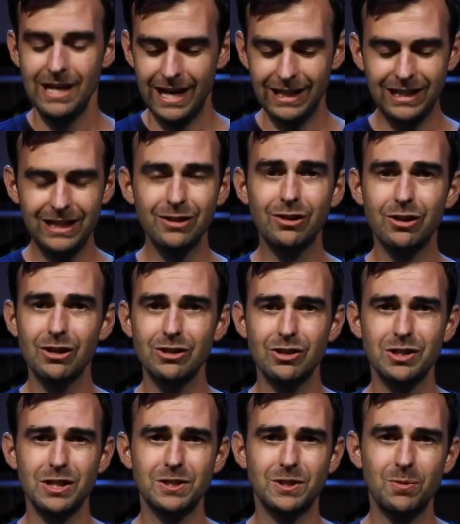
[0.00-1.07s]
And he
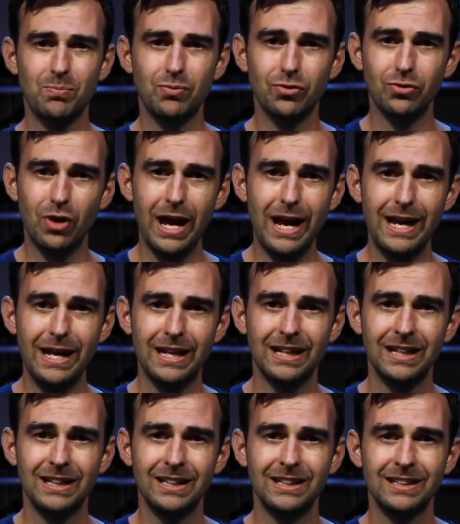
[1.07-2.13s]
encourages us to pray.
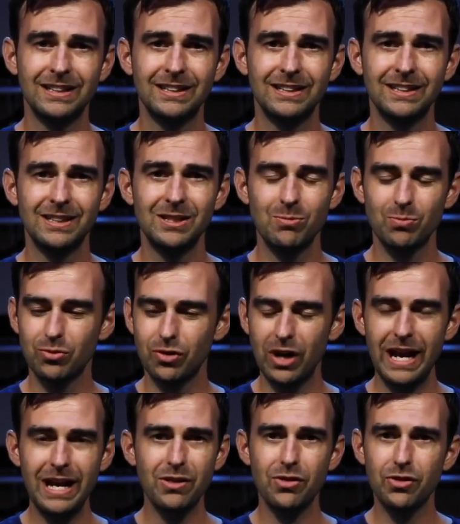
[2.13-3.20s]

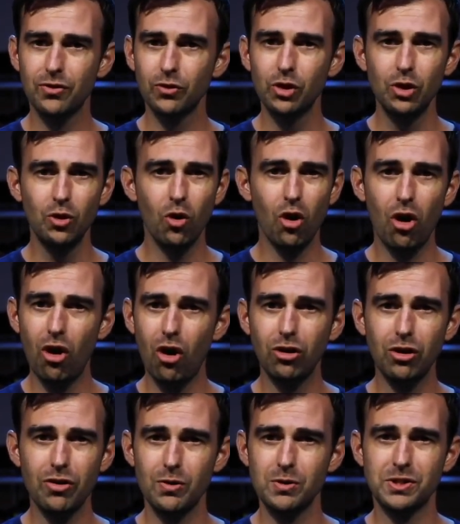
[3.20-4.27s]
Pray through
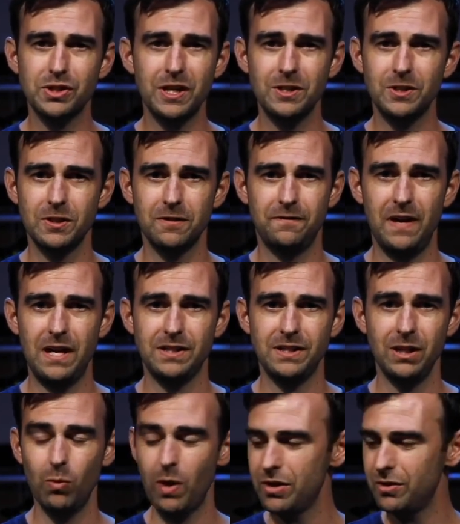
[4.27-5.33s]
all of those things you're
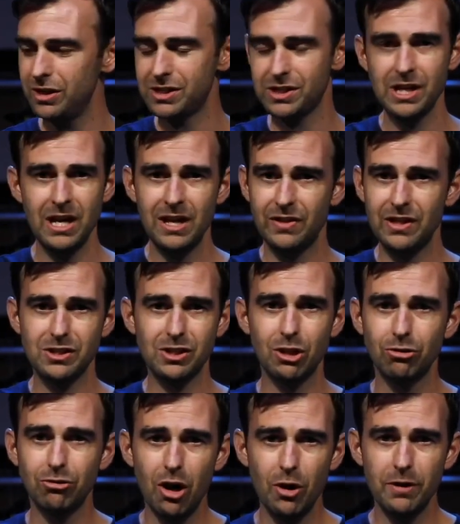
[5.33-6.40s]
facing, whether it's this
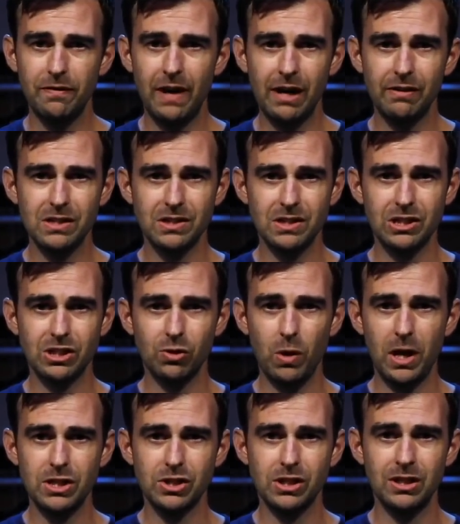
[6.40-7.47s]
coronavirus
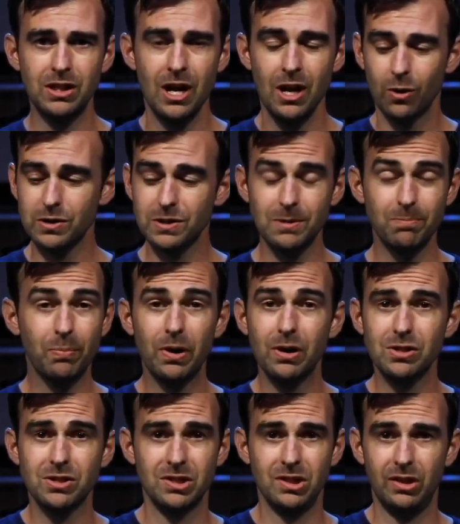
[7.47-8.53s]
situation or some
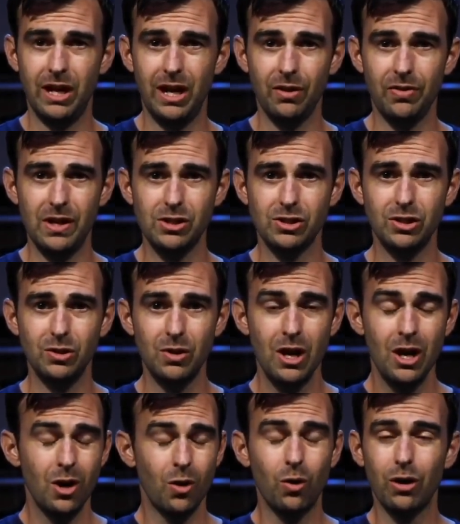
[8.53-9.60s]
personal health issue
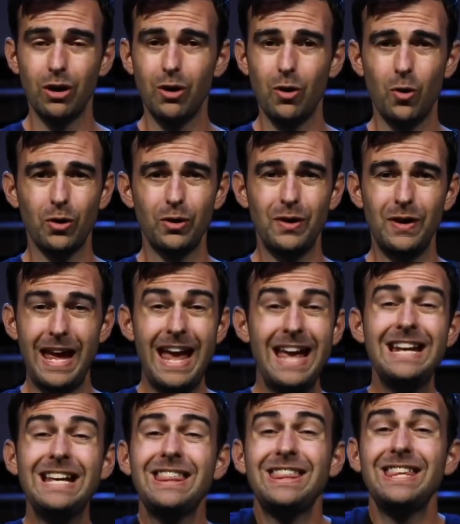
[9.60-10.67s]
or
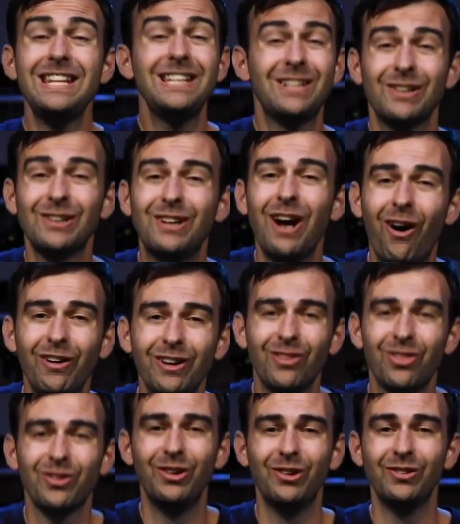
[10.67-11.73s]
anything you're going
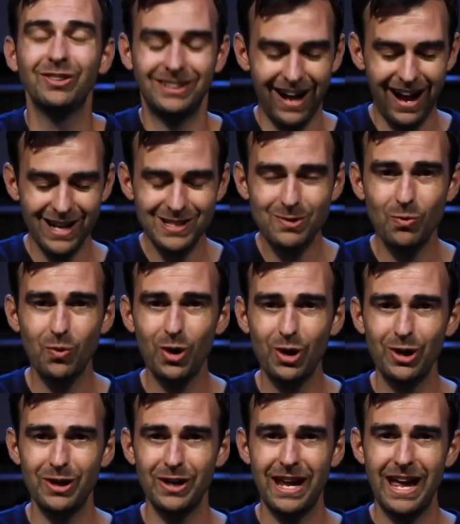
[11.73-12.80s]
through. God's
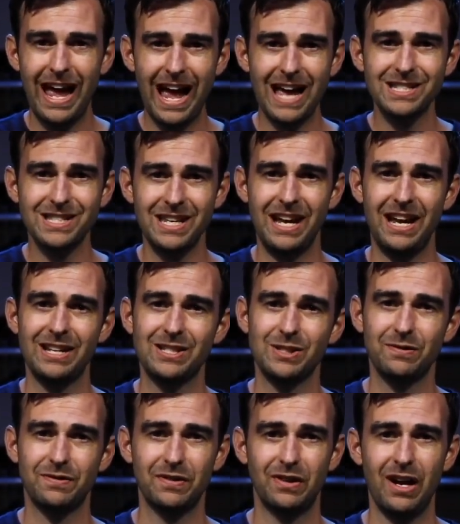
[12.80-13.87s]
word has the
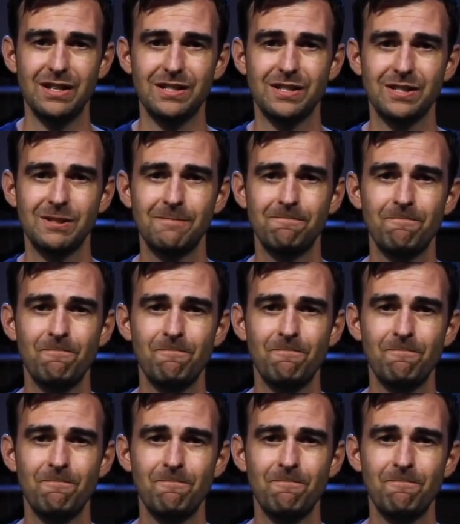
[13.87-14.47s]
answer for us,